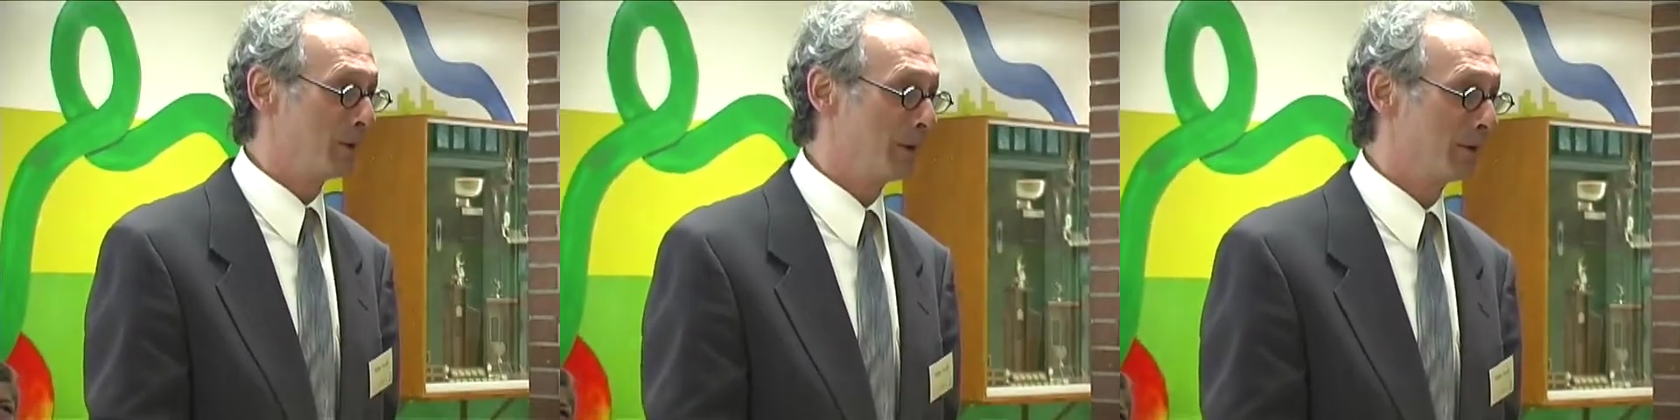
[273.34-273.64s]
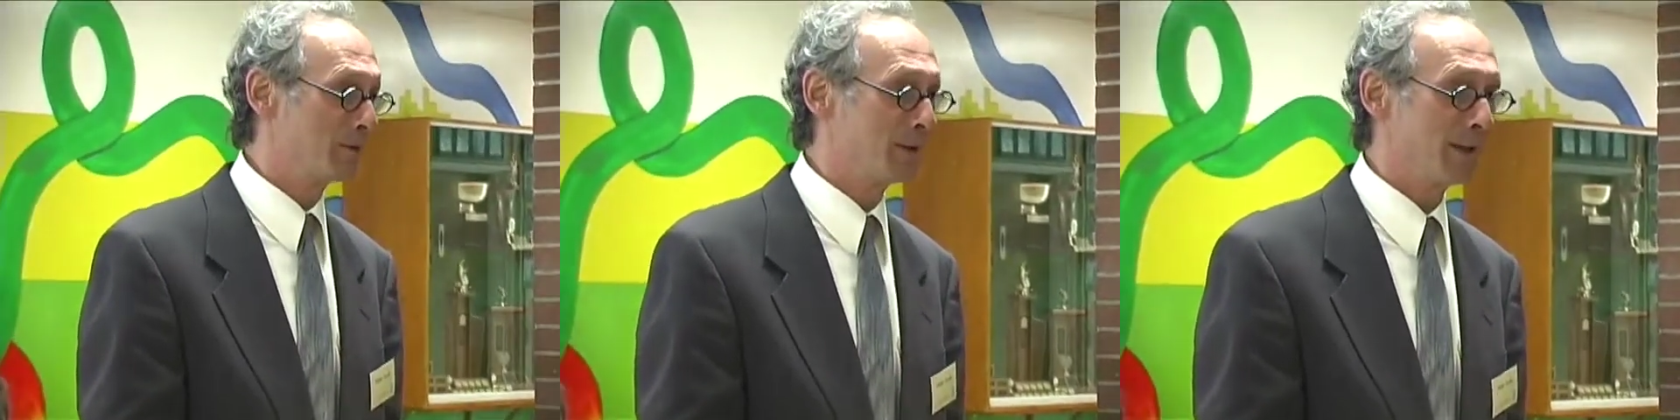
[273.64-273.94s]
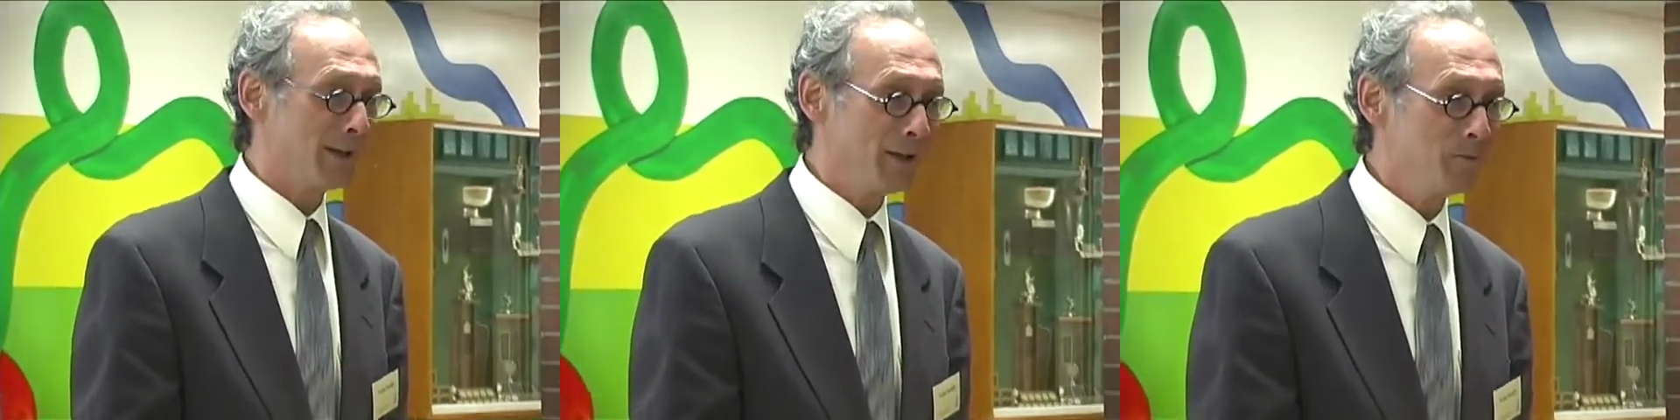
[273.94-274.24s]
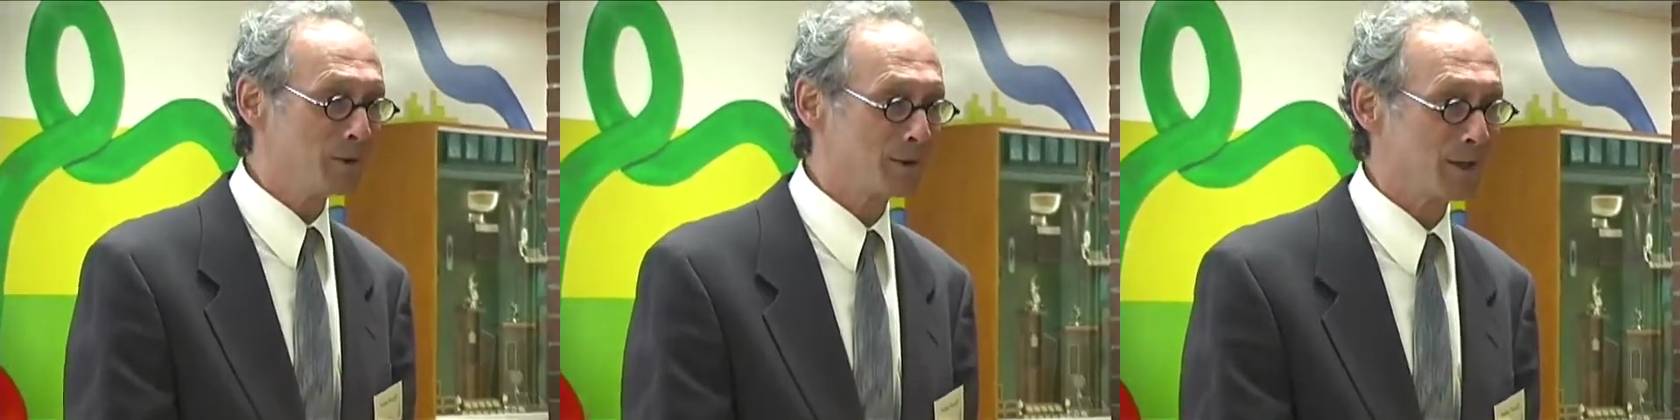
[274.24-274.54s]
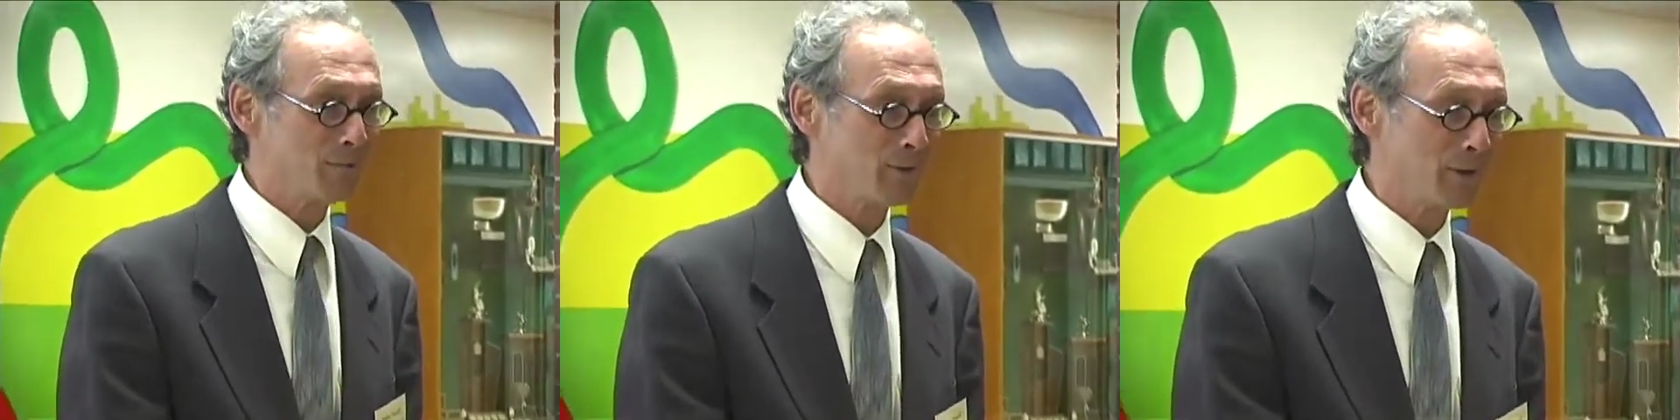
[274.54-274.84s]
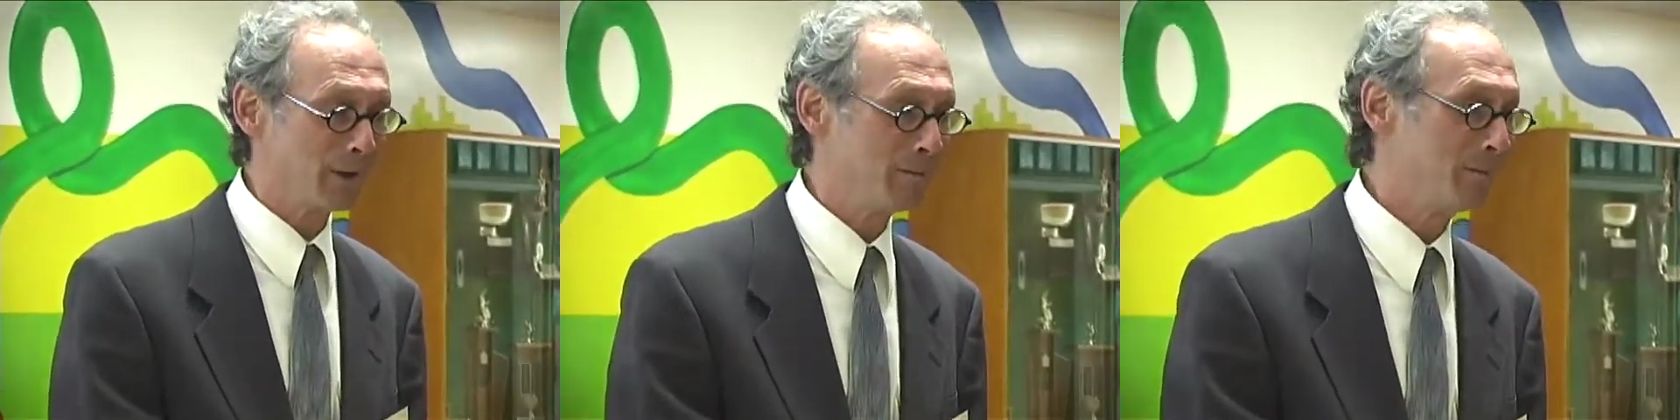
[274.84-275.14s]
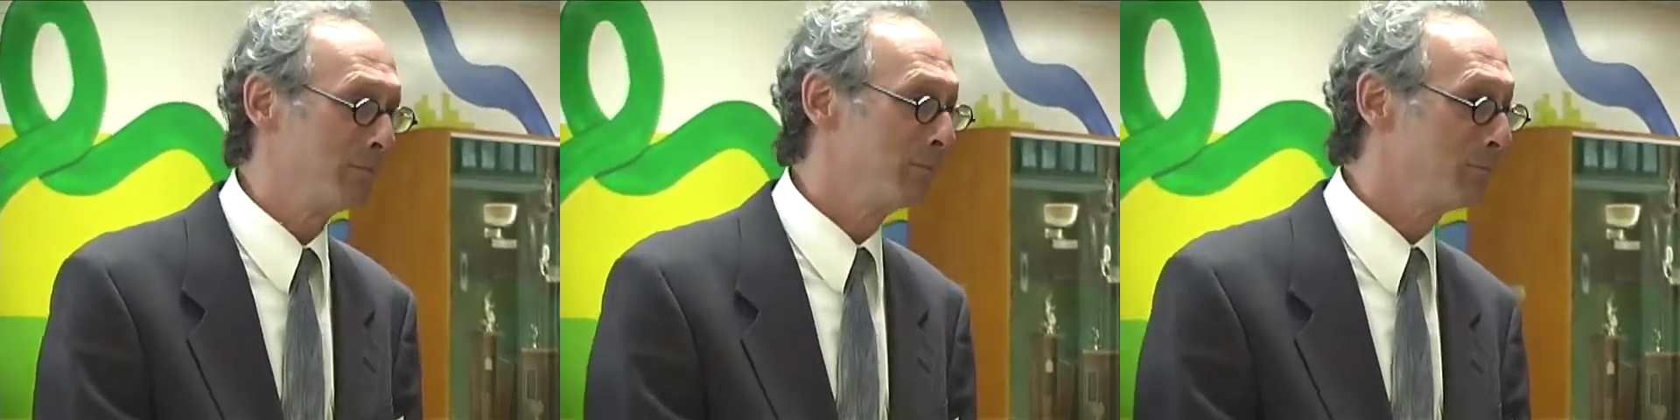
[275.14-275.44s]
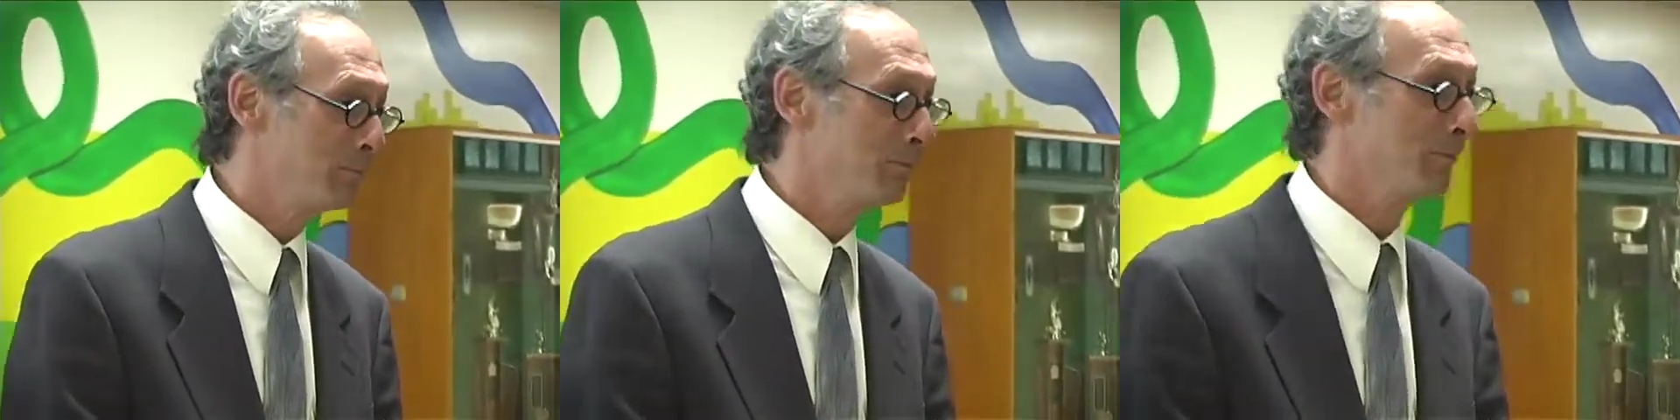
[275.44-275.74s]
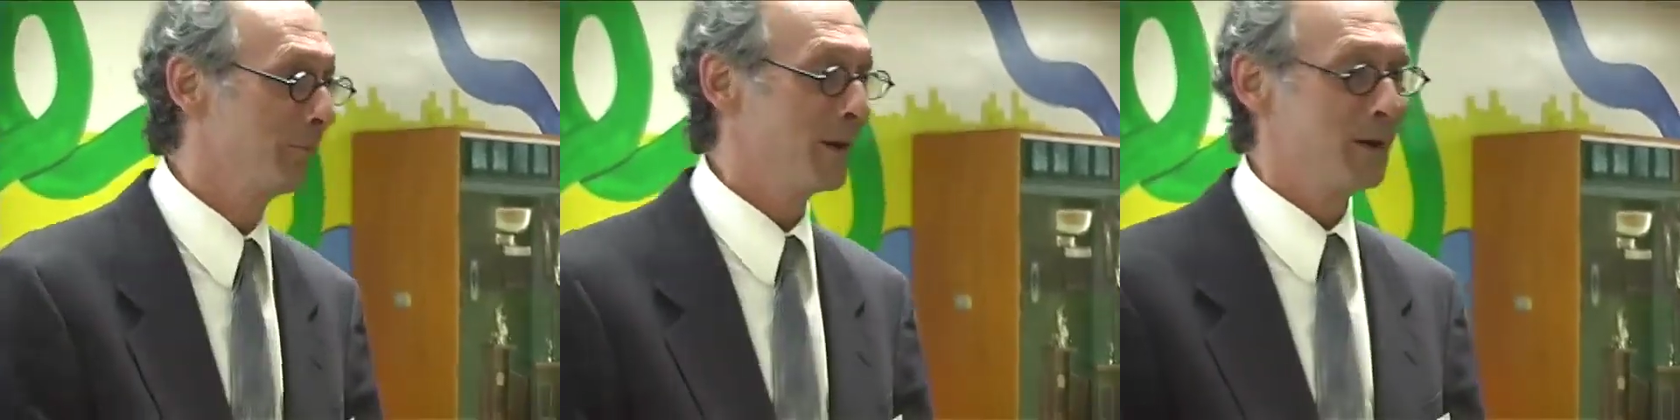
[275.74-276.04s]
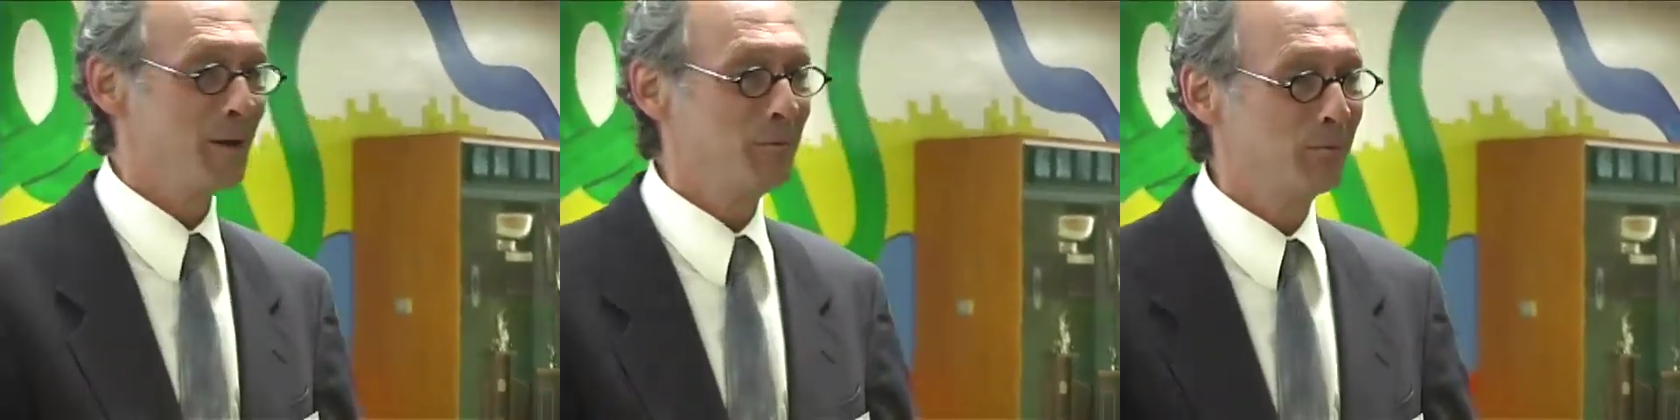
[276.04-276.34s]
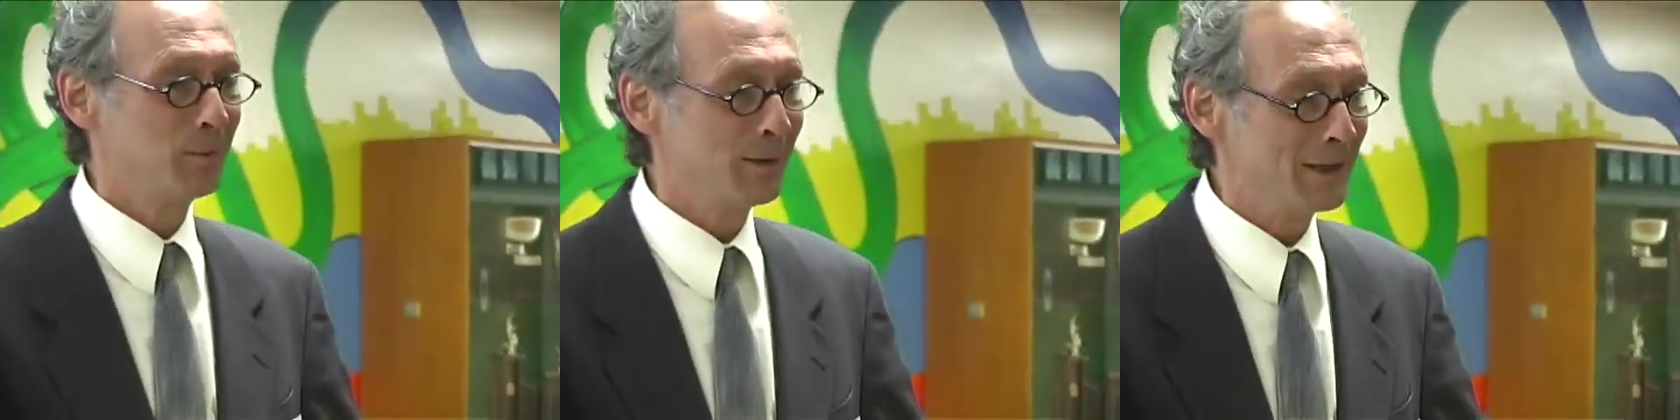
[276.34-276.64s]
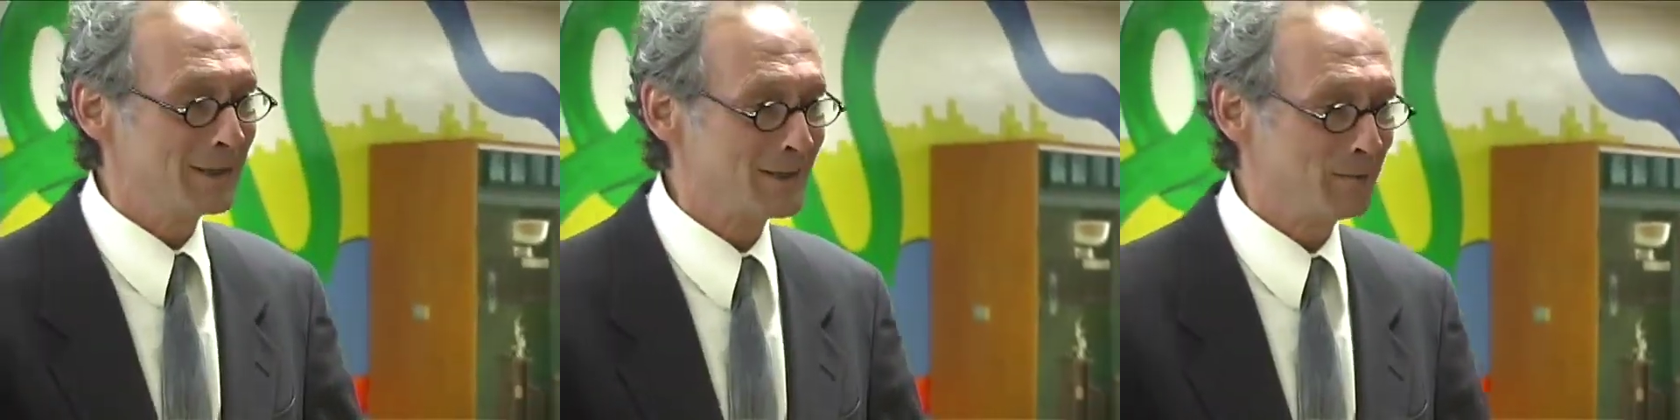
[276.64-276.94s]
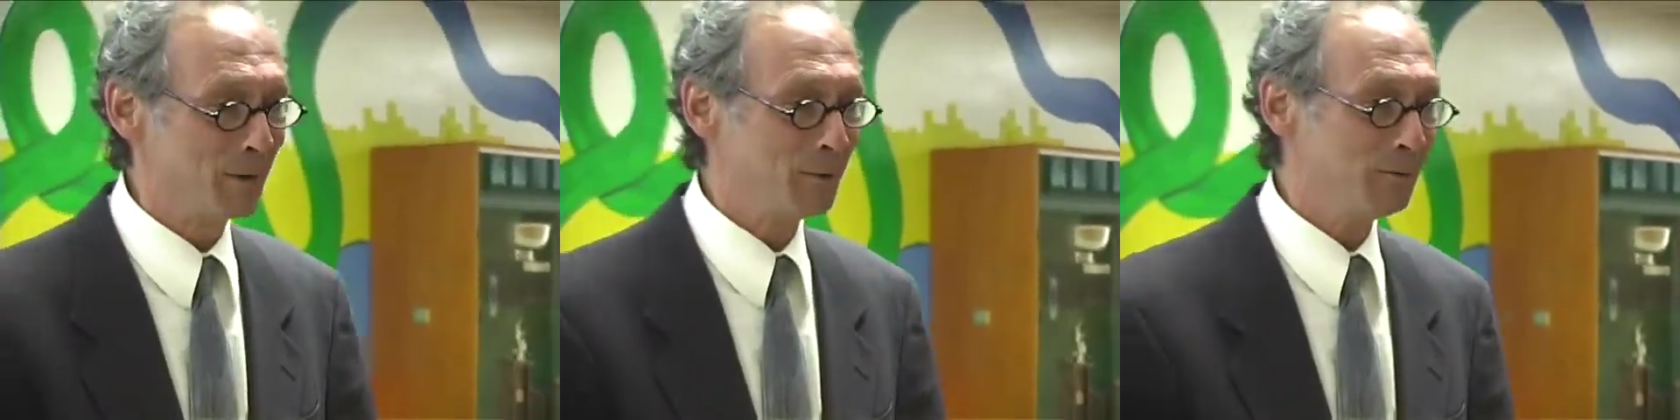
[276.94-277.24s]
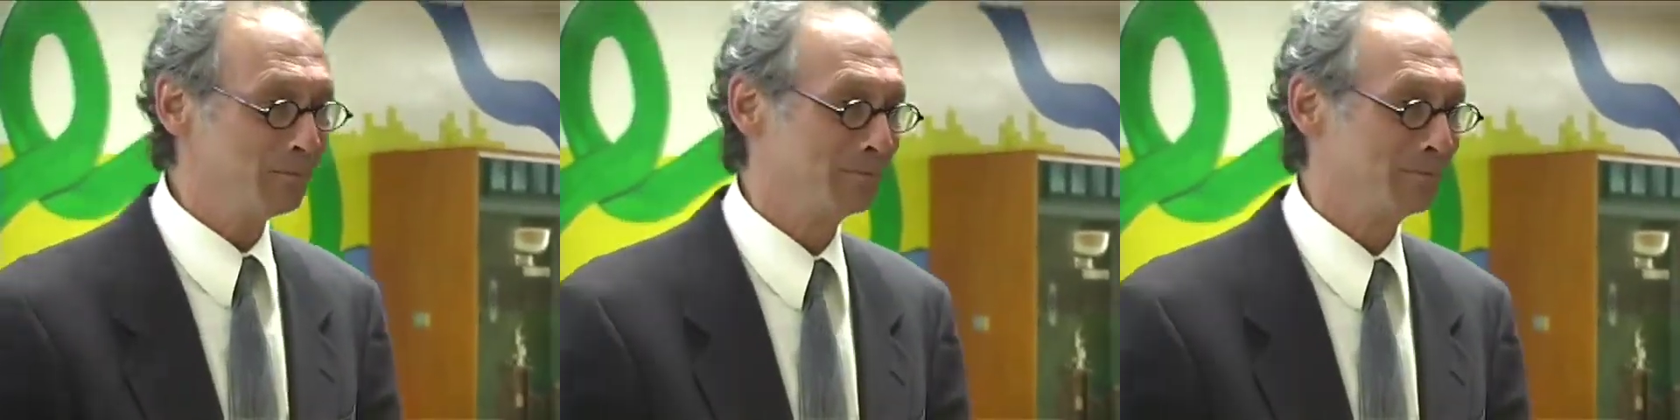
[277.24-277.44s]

me here today, which I'm very pleased about.